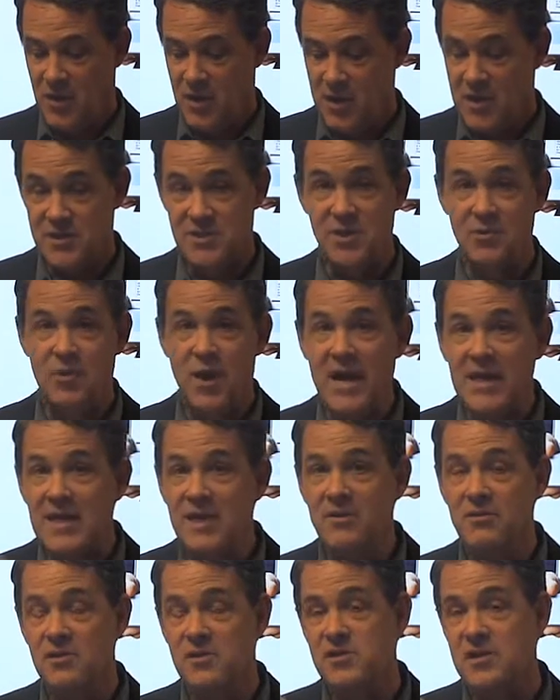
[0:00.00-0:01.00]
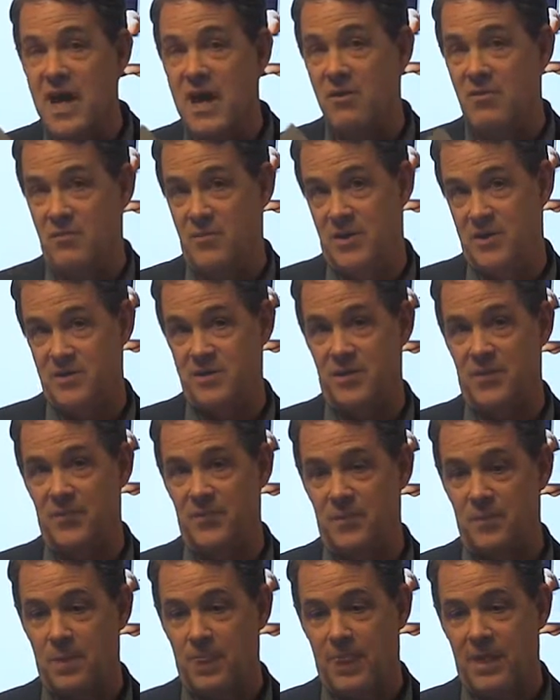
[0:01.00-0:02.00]
You see, right here in Sacramento,
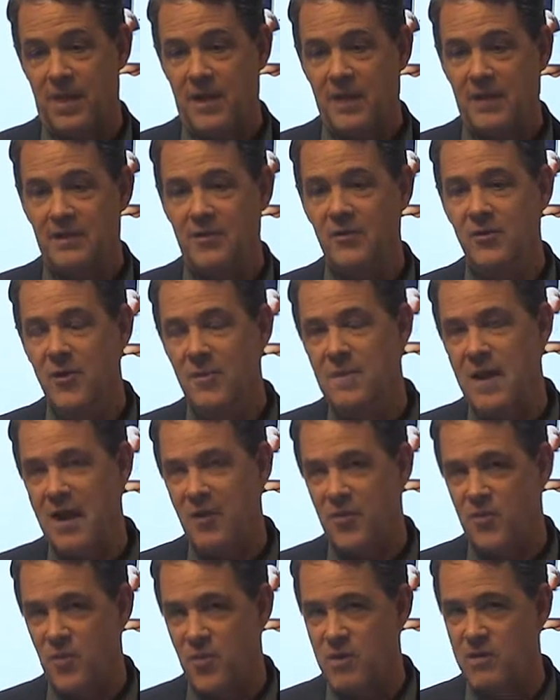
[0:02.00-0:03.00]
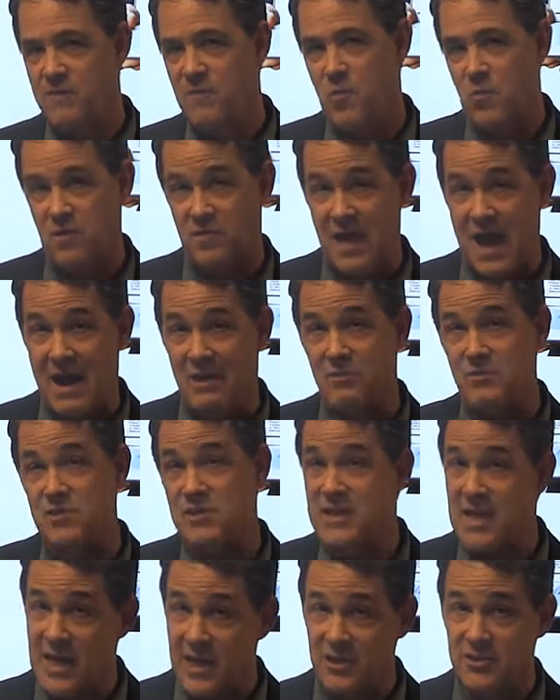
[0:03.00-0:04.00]
there are about 3,000 or
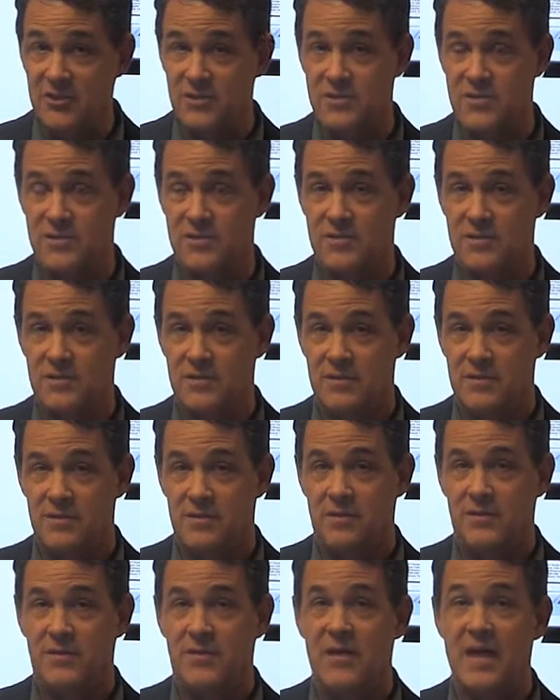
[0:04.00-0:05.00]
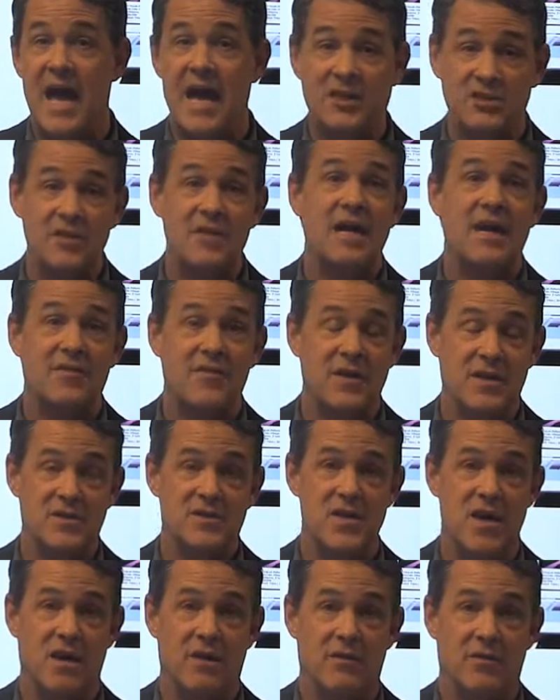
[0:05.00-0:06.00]
4,000 agents that actually get things
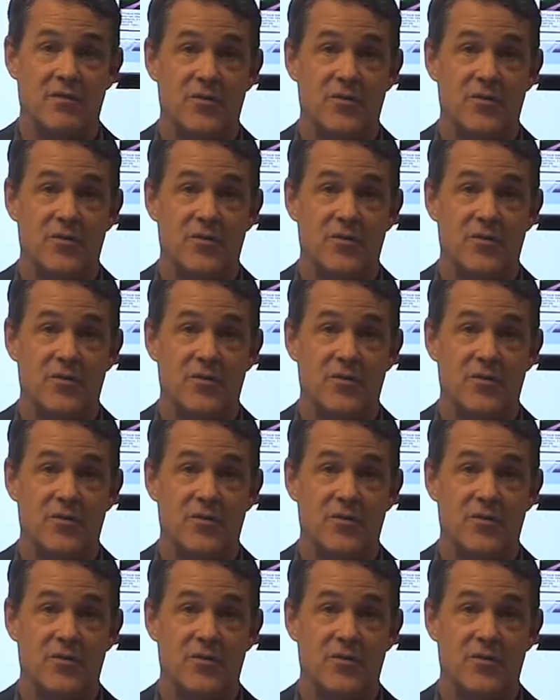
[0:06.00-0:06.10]
done.